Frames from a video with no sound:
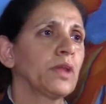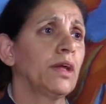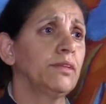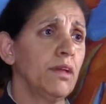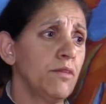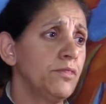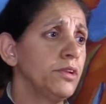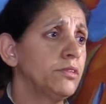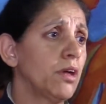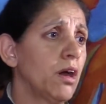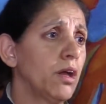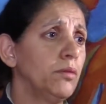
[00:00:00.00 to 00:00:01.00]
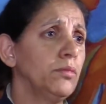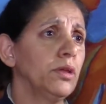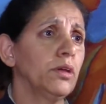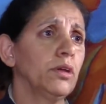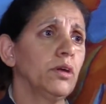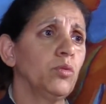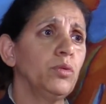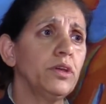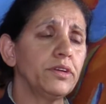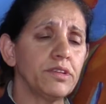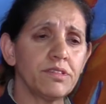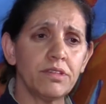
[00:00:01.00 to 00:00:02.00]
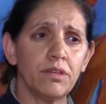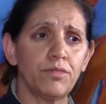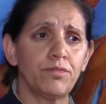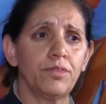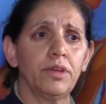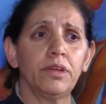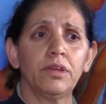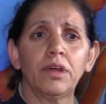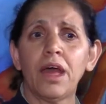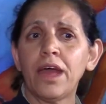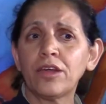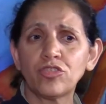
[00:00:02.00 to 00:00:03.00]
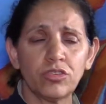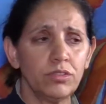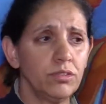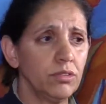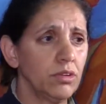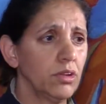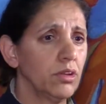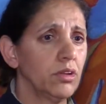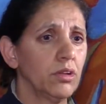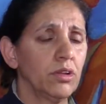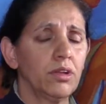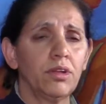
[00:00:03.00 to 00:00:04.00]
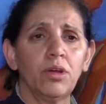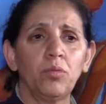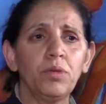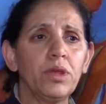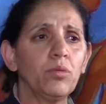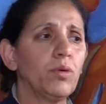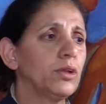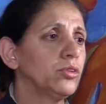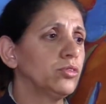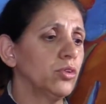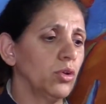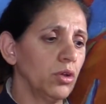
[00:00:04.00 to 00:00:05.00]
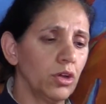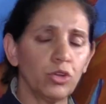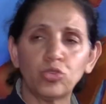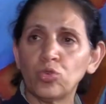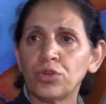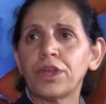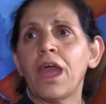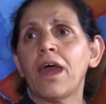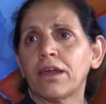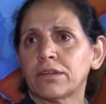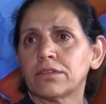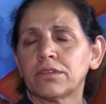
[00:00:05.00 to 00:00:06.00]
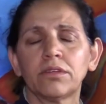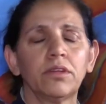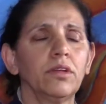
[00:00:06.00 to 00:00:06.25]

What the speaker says: And every time we receive action, we want to react.